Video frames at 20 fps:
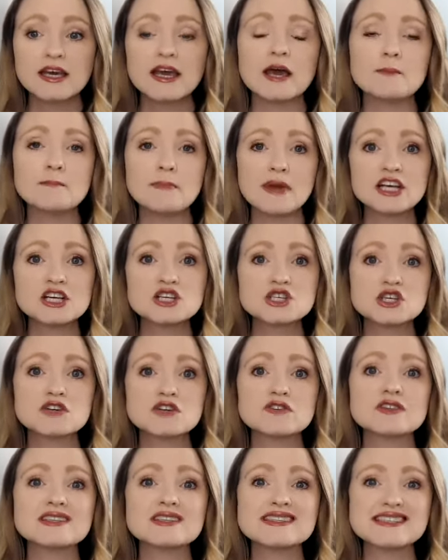and make
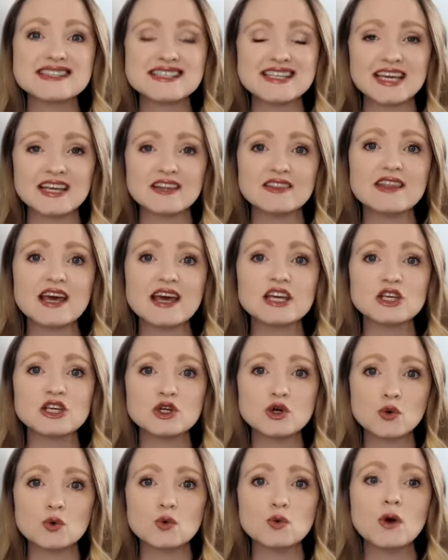sure the skin that
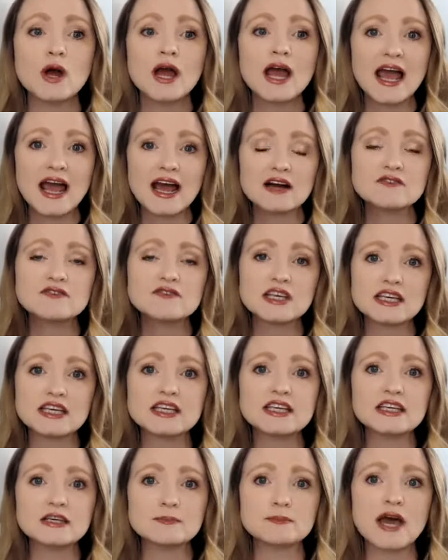you have the
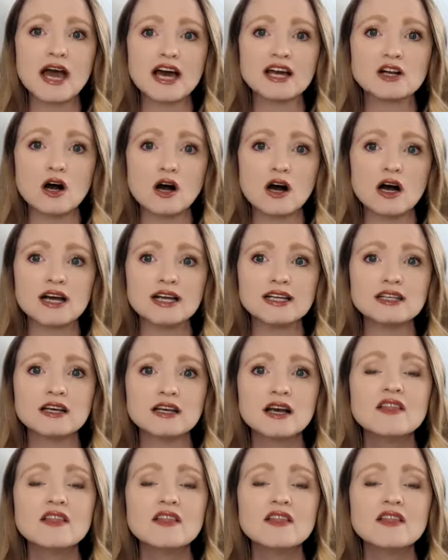heating pad on,